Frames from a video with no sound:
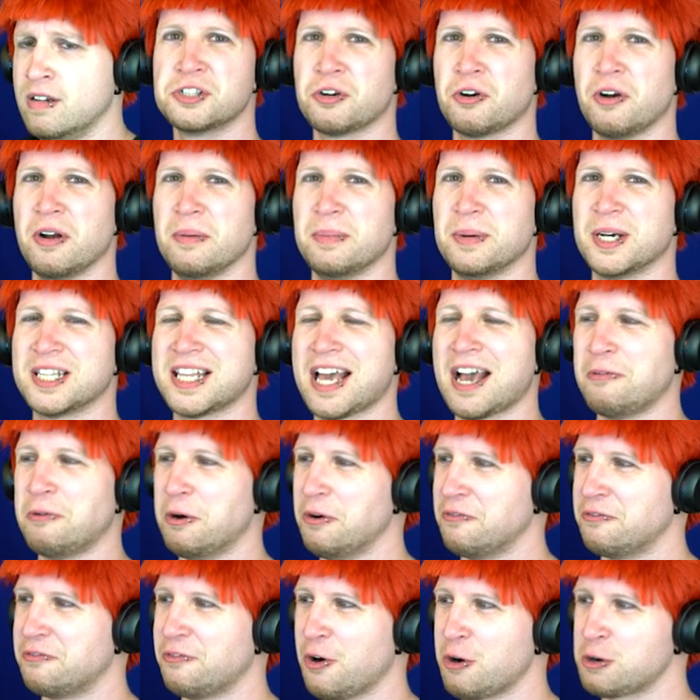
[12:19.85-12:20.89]
Sorry about that
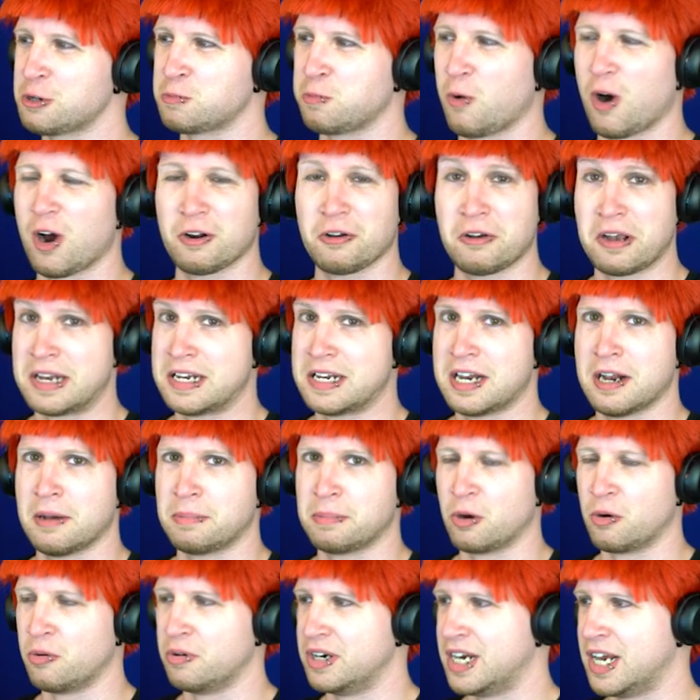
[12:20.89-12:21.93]
one, folks. Water ended up
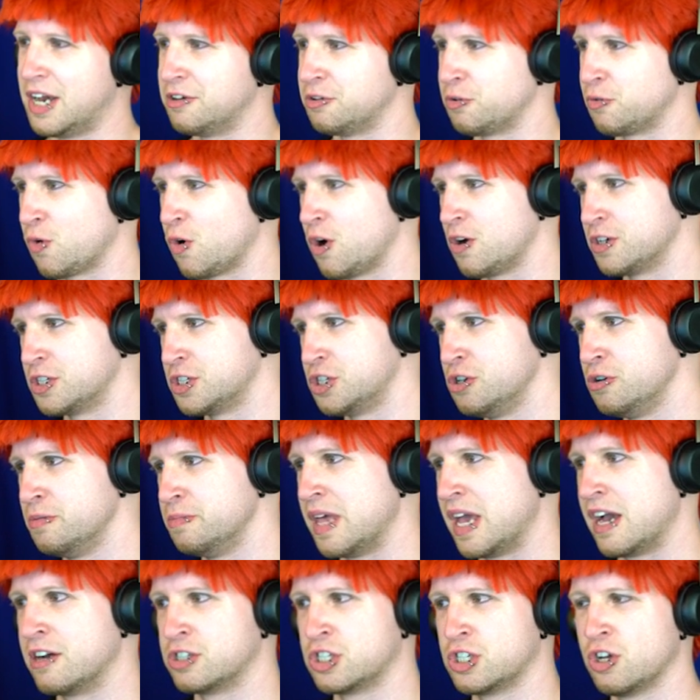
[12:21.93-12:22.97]
going down the wrong tube
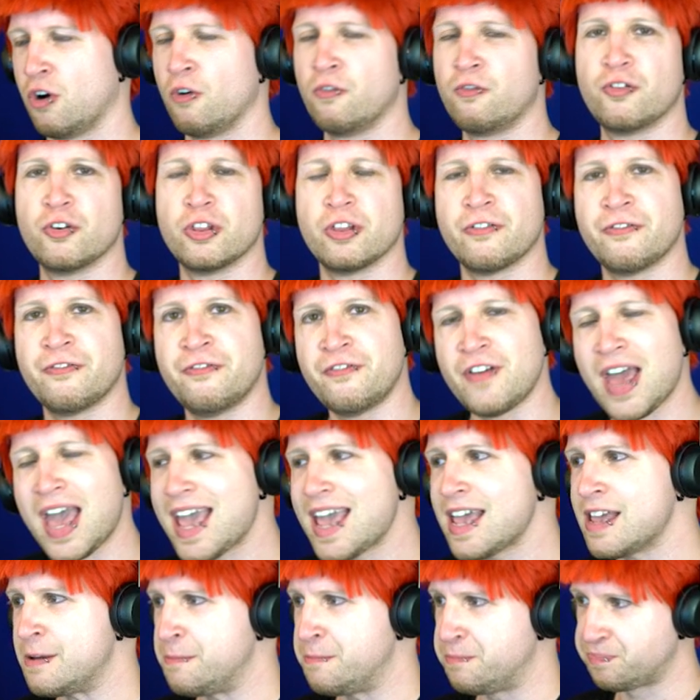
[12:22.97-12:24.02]
there. So for the
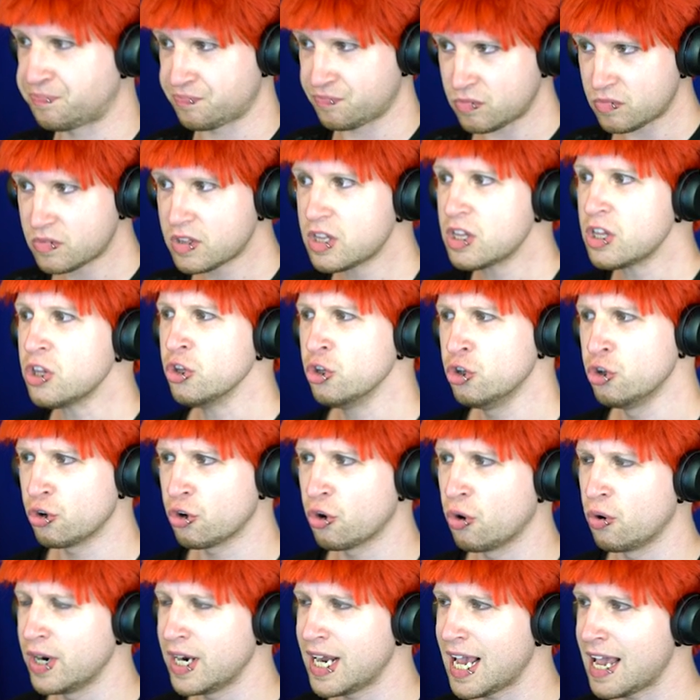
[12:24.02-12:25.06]
Fae, you're
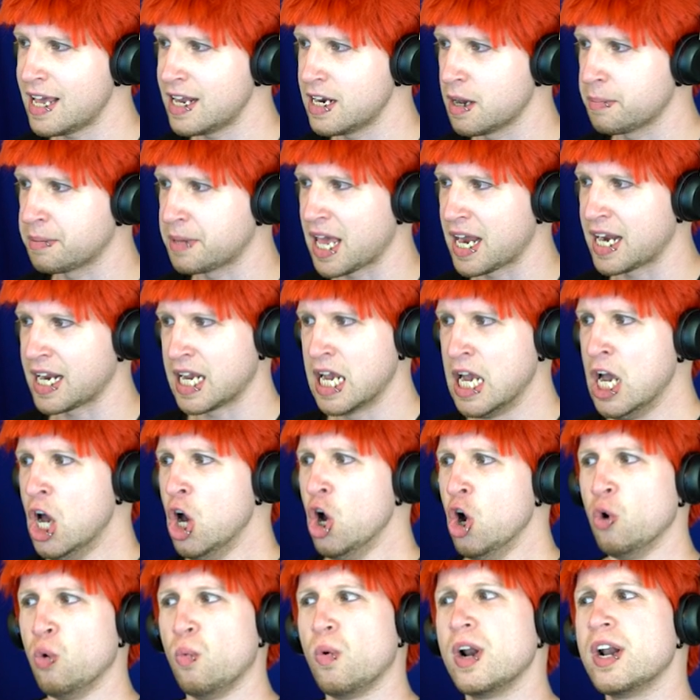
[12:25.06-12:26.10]
going to end up getting
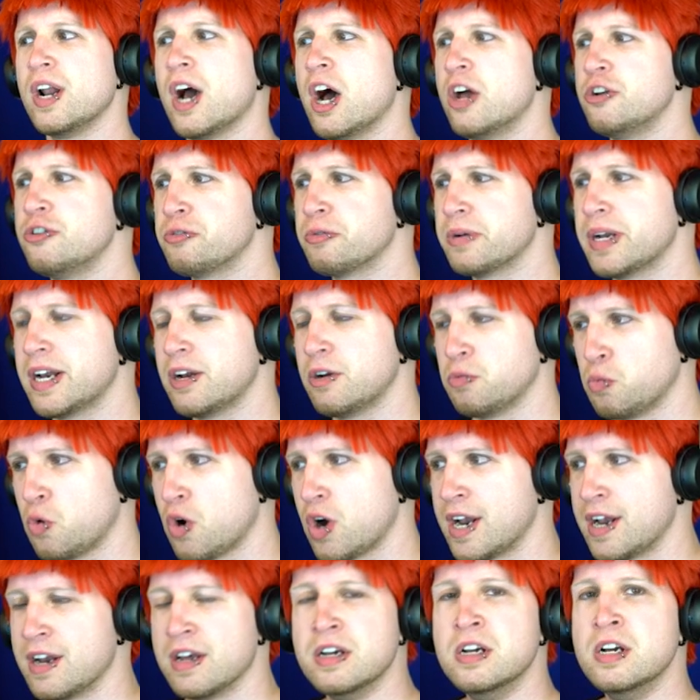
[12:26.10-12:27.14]

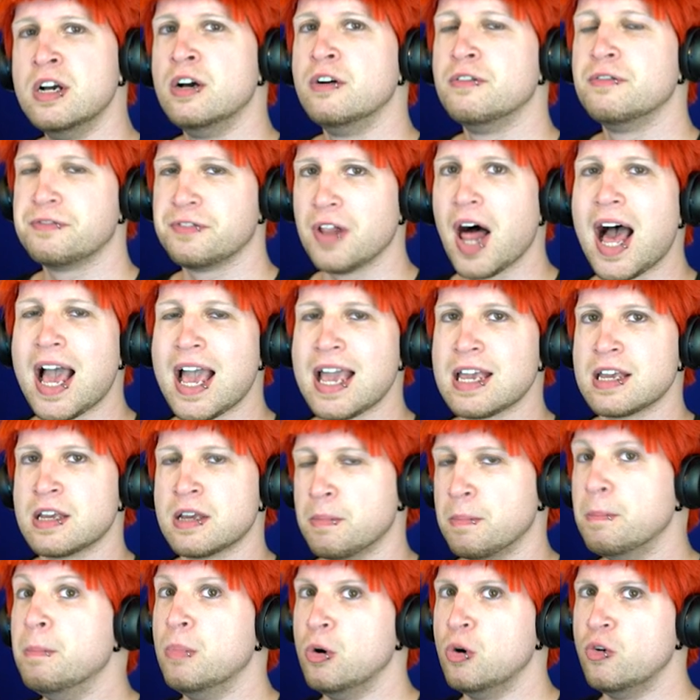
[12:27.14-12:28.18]
101
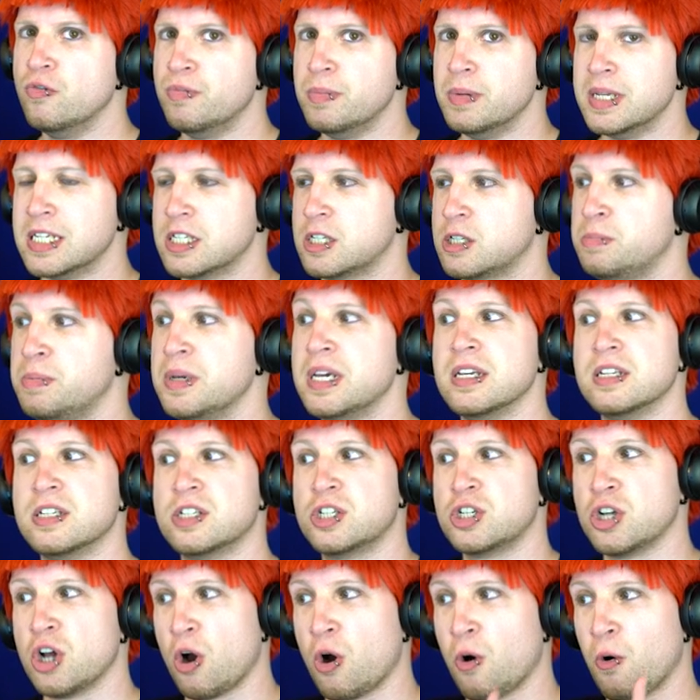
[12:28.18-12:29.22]
flying movement speed.
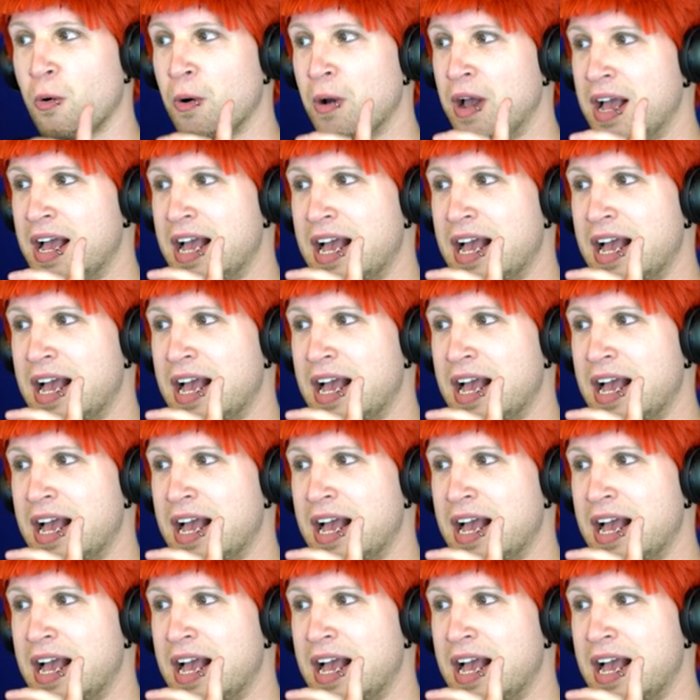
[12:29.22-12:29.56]
So